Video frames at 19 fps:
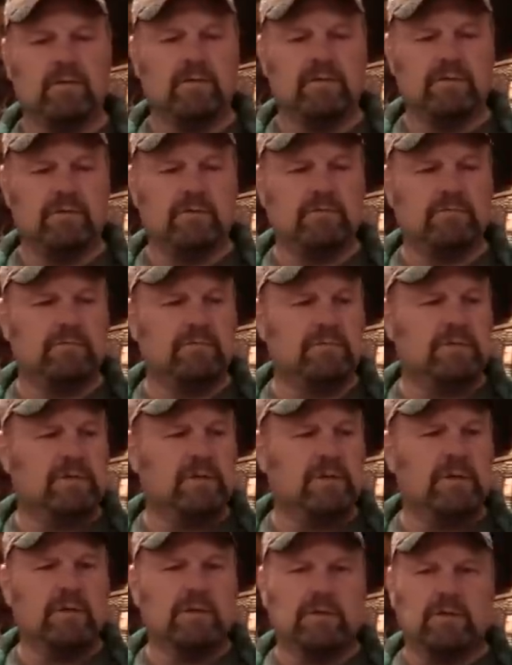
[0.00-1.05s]
So,
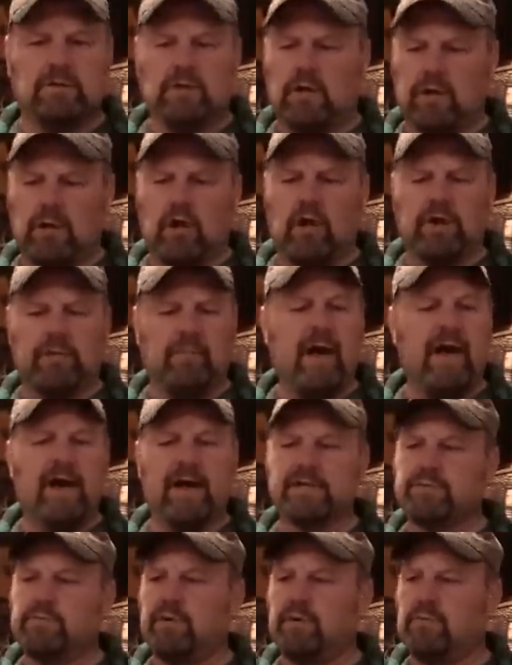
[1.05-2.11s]
not a lot of
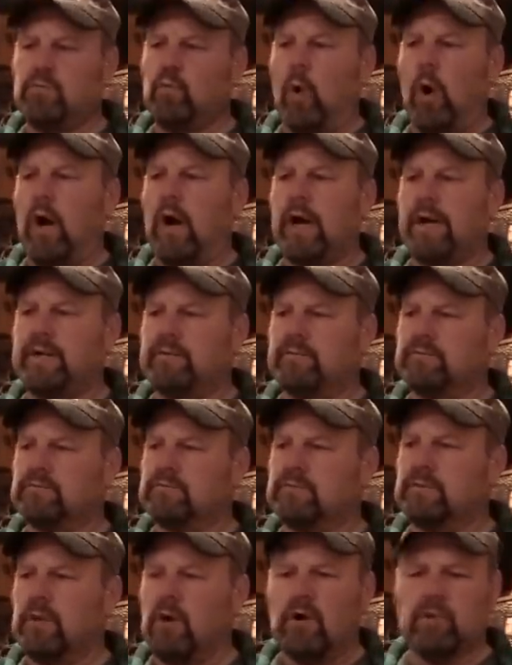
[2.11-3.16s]
mass, but wide and
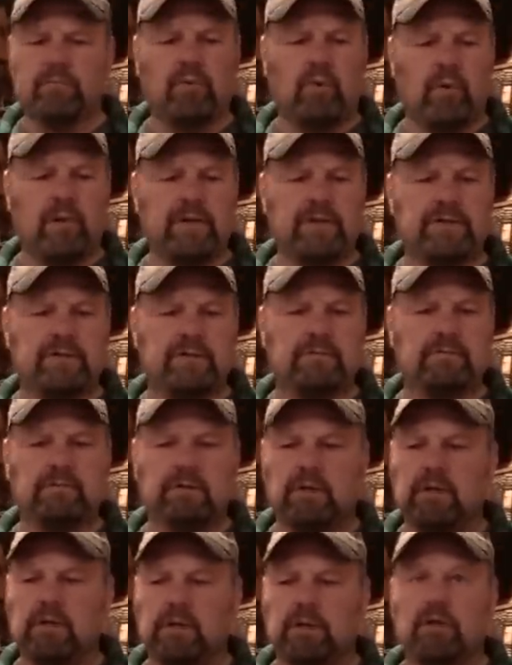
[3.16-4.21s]
long points and
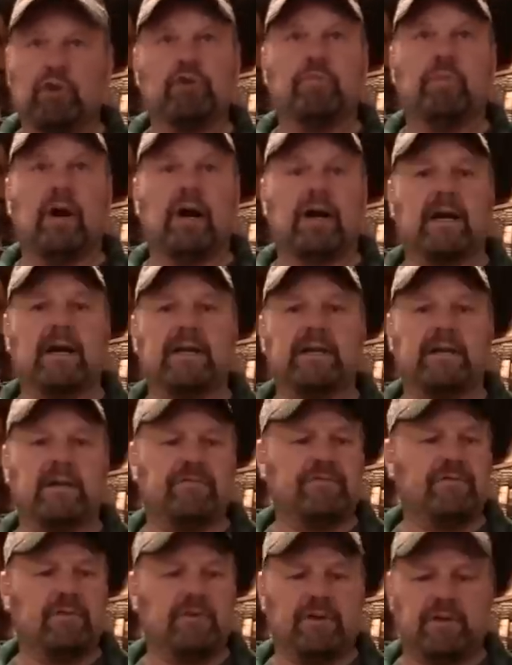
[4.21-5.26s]
good buck. I'd have
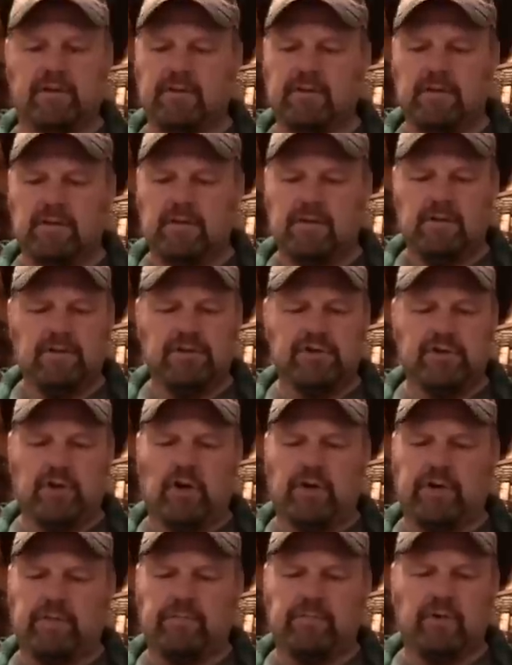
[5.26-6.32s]
definitely
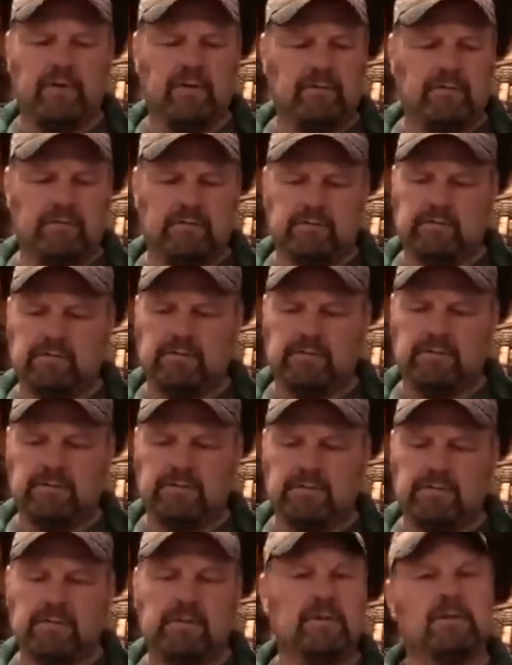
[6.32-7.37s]
shot him, but
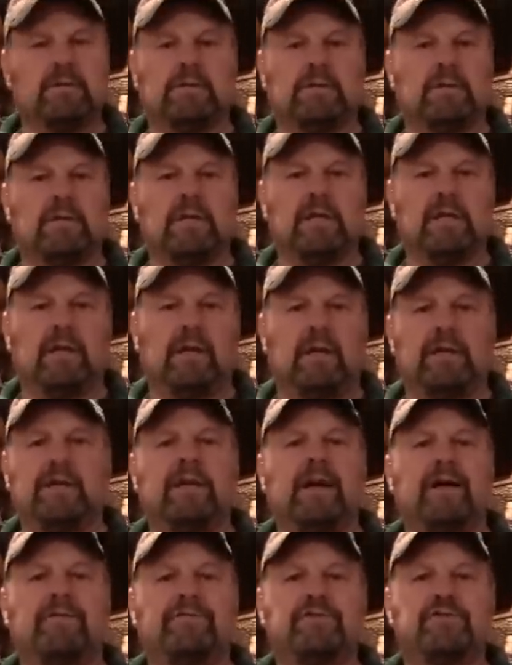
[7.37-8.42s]
I
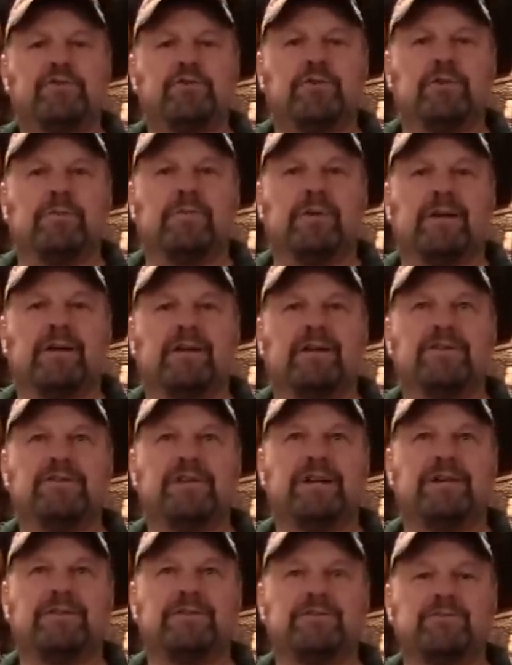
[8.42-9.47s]
didn't have to shoot him. I got his
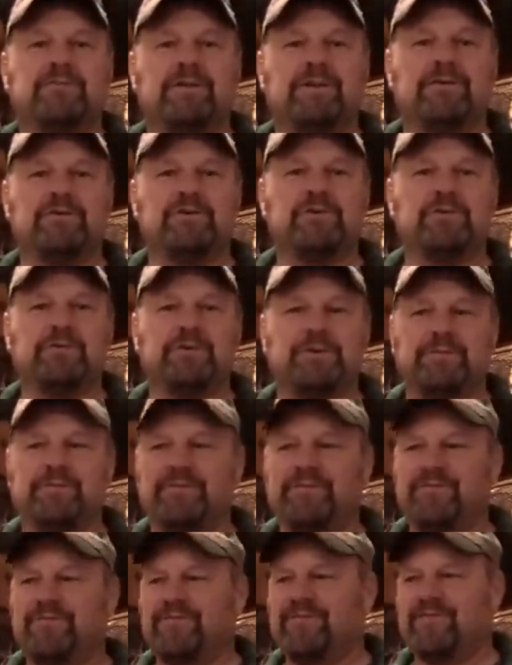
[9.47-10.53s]
antlers without shooting him.
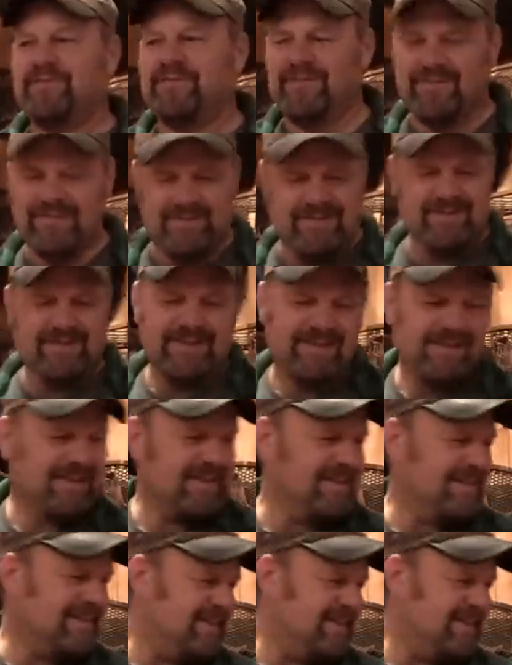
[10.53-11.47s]
Did you,